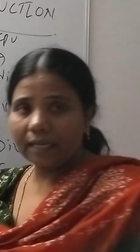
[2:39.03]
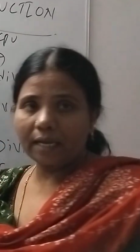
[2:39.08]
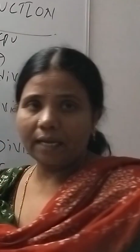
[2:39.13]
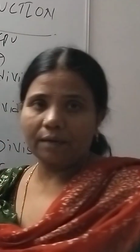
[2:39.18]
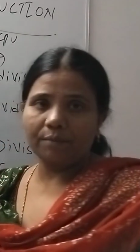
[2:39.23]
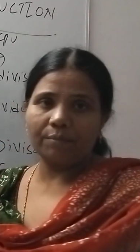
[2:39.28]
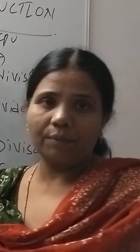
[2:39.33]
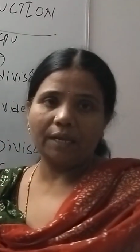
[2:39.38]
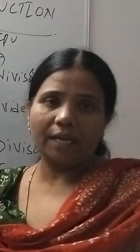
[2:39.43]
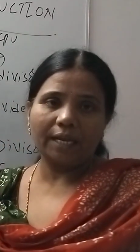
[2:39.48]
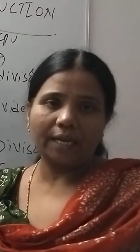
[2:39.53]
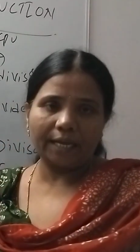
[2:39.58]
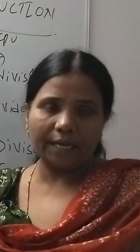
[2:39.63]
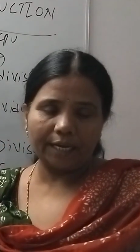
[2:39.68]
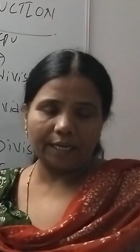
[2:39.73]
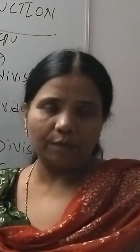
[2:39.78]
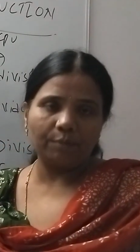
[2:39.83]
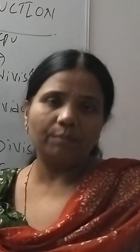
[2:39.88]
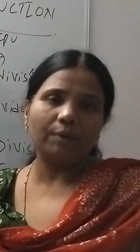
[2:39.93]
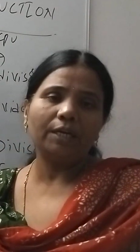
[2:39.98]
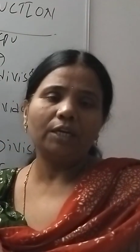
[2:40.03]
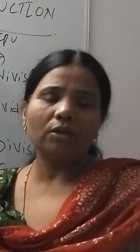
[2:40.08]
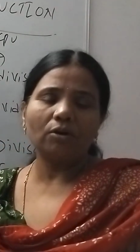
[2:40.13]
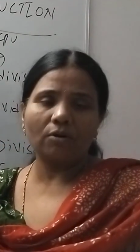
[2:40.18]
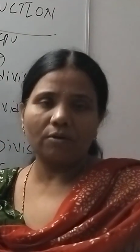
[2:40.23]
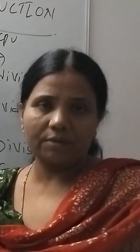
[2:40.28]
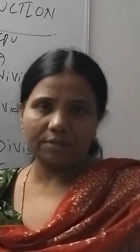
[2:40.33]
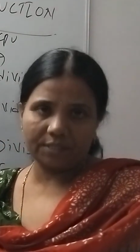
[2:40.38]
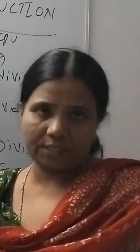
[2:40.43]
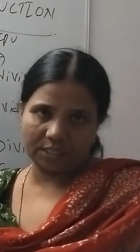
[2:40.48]
can be 8-bit
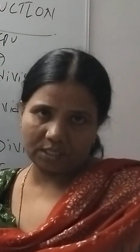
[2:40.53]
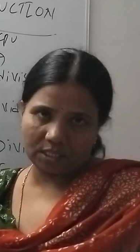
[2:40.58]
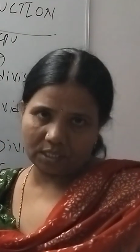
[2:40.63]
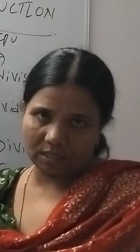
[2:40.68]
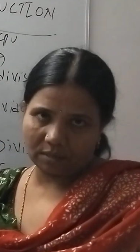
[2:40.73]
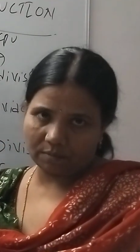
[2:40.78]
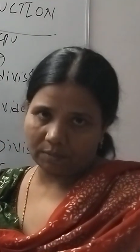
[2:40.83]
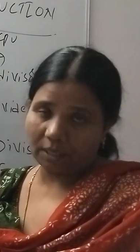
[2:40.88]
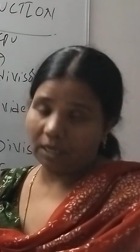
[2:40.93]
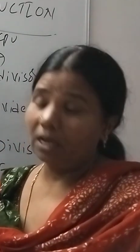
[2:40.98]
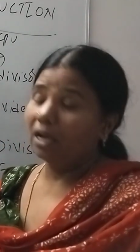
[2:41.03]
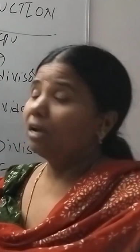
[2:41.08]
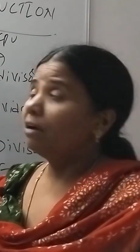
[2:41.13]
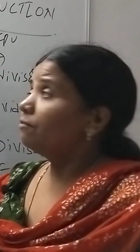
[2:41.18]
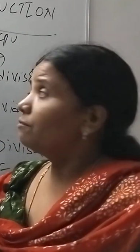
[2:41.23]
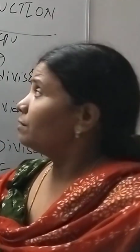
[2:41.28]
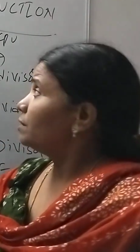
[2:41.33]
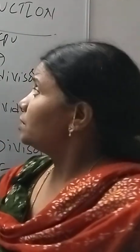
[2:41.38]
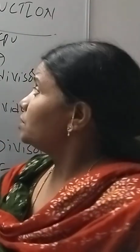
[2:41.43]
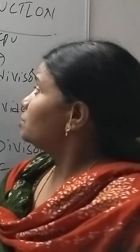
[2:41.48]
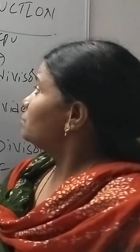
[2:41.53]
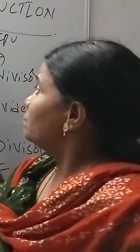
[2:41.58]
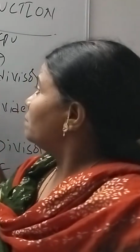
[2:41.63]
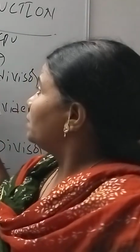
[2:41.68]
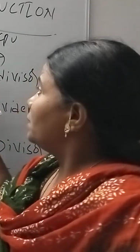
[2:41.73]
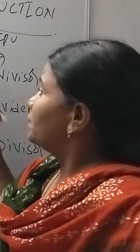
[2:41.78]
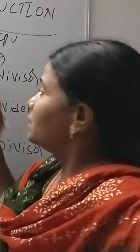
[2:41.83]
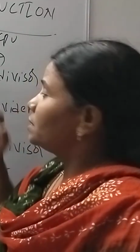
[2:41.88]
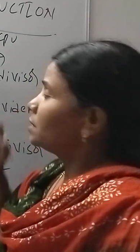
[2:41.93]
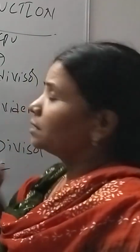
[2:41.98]
or 16-bit. First we will
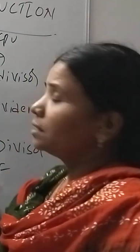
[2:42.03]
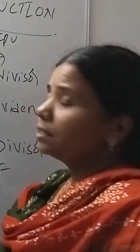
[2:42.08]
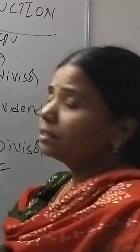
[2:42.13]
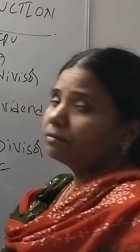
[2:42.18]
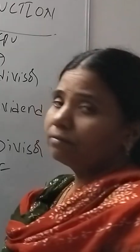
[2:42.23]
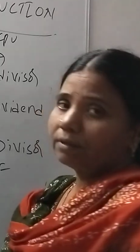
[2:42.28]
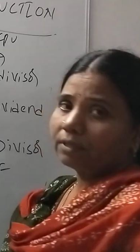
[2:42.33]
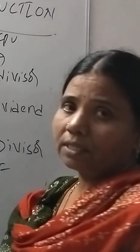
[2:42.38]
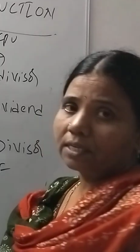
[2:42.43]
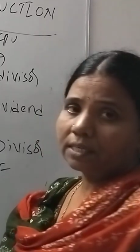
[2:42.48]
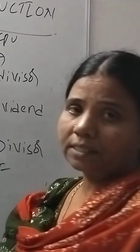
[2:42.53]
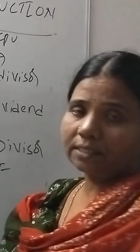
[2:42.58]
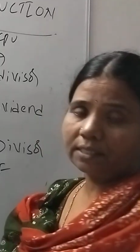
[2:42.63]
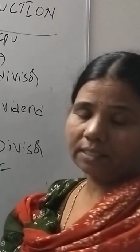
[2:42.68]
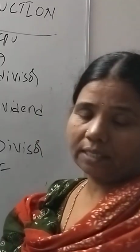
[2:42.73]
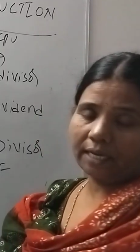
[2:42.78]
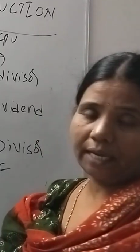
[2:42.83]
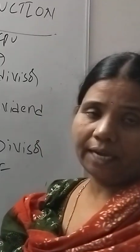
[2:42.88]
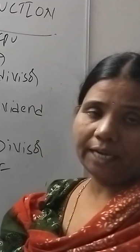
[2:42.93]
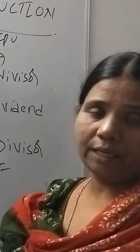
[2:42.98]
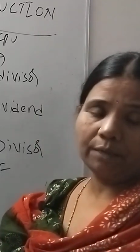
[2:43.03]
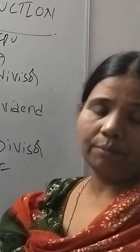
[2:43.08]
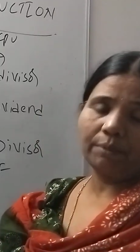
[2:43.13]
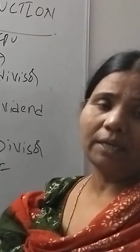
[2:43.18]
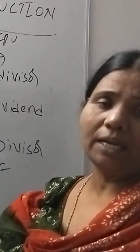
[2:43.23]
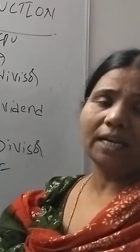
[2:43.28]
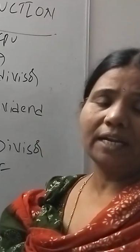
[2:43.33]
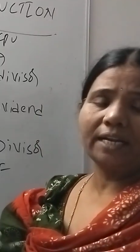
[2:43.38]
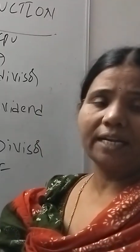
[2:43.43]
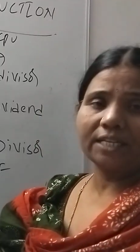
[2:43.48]
discuss with the 8-bit
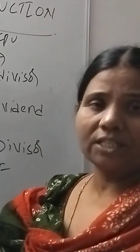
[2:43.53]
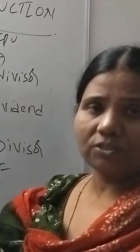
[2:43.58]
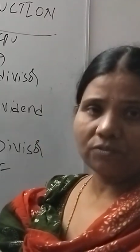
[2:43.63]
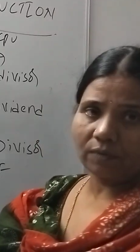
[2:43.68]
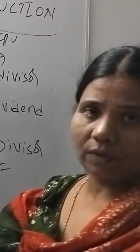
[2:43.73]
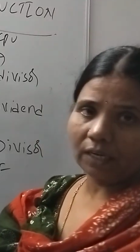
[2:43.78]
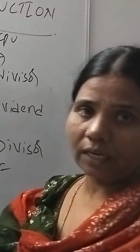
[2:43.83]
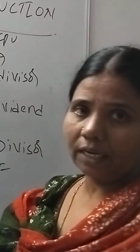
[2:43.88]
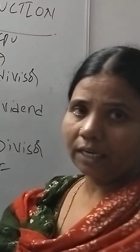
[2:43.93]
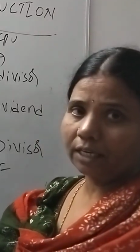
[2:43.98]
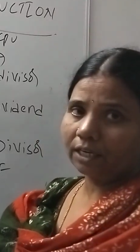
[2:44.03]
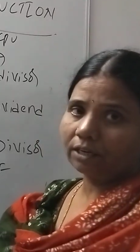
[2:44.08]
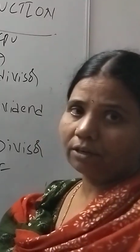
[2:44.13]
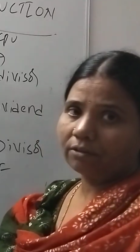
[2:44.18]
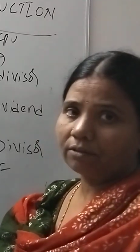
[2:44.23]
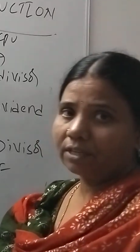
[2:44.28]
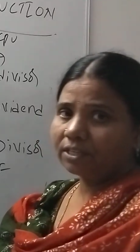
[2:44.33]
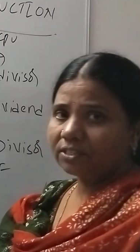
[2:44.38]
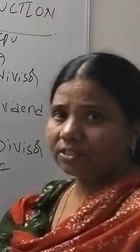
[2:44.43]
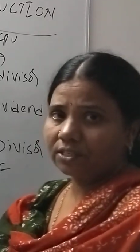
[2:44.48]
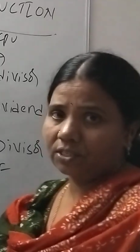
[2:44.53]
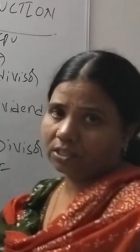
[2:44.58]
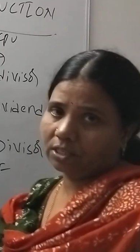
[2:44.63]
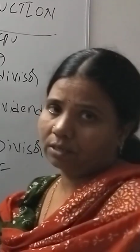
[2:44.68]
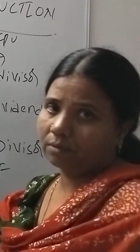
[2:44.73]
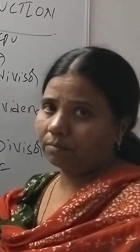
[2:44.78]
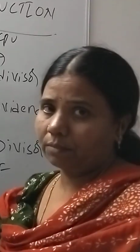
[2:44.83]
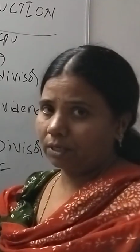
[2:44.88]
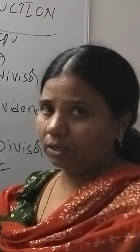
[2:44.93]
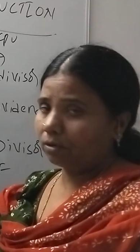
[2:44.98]
and next we will get into the
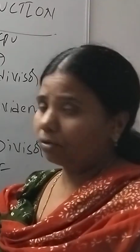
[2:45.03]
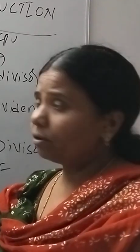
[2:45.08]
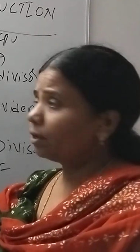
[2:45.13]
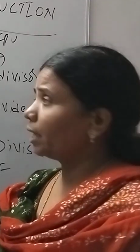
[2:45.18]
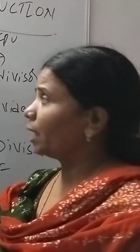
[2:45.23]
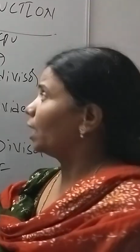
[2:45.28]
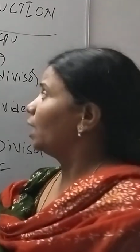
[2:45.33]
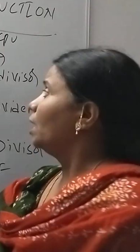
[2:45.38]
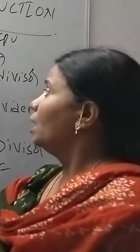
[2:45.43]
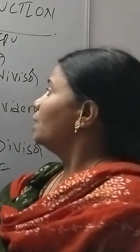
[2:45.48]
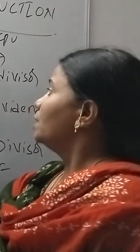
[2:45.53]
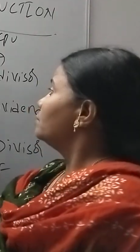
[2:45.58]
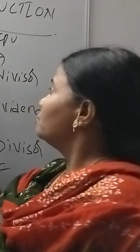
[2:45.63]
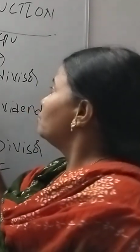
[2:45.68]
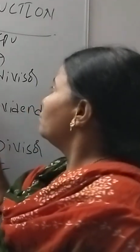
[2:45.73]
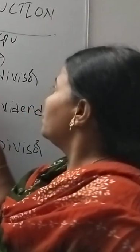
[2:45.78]
16-bit. Okay. So